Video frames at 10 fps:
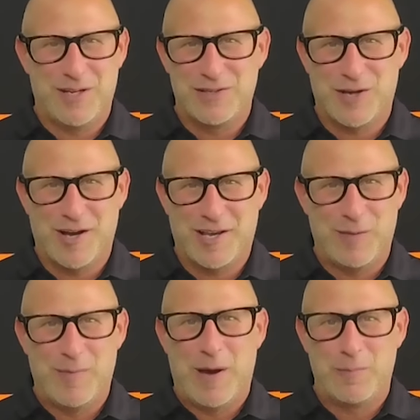talking
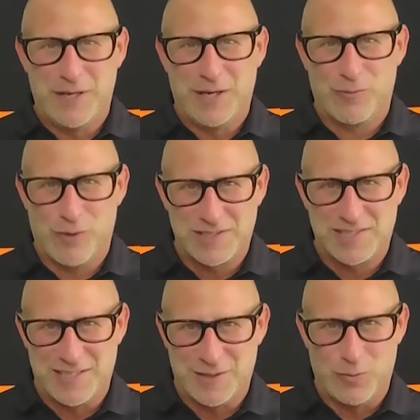about being
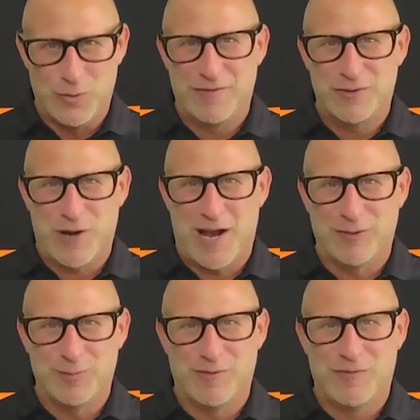rusty. We've
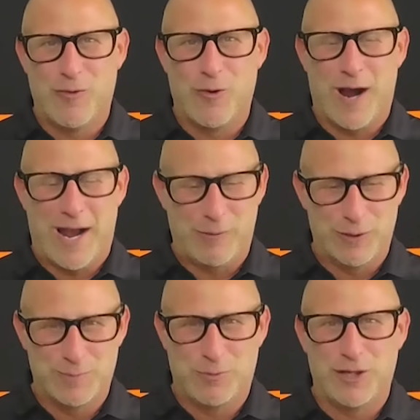traveled before. I
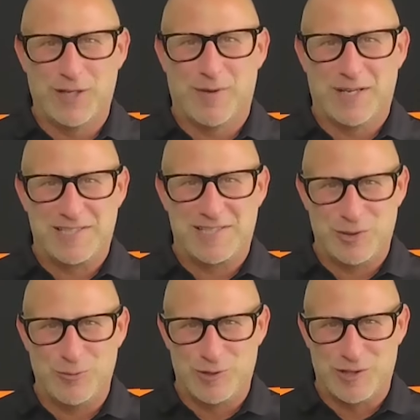was putting my
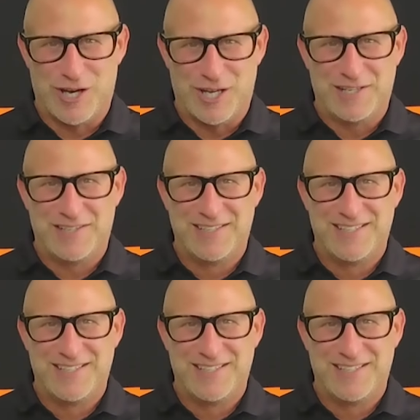shoes on.